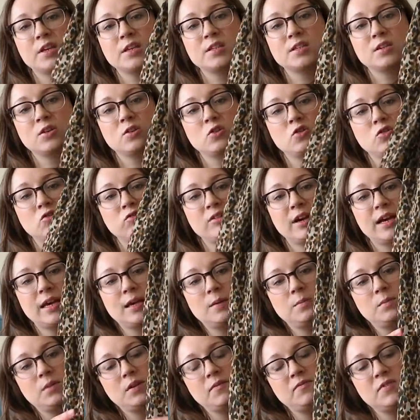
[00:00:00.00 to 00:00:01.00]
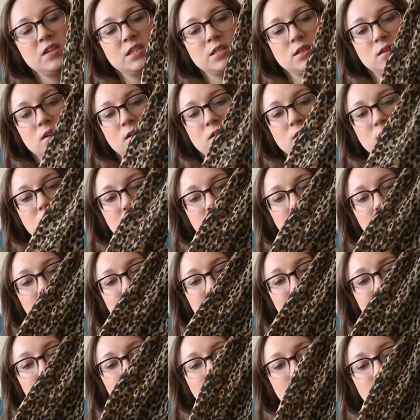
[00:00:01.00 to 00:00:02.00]
It's a crepe, a viscose
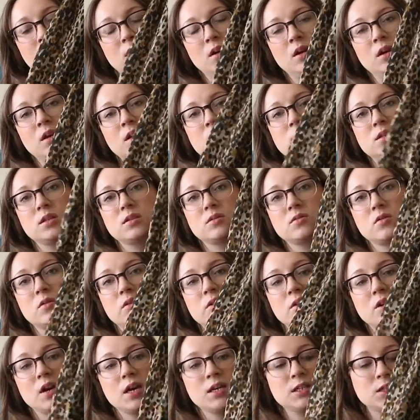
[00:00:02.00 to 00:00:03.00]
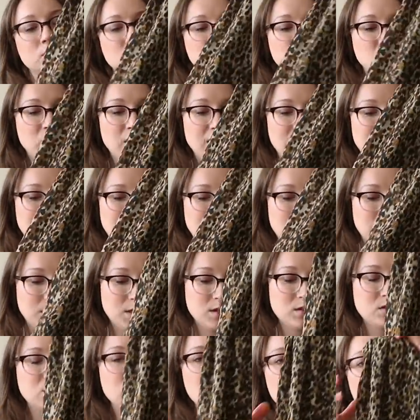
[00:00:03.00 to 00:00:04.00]
crepe. So it's got nice drape,
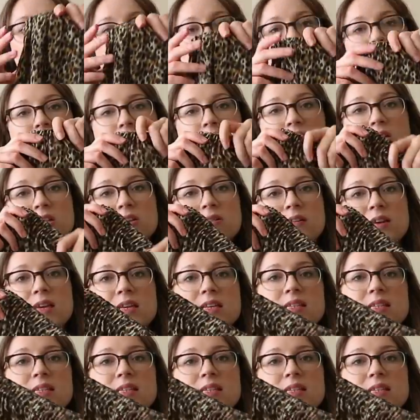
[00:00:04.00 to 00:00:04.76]
it doesn't crease too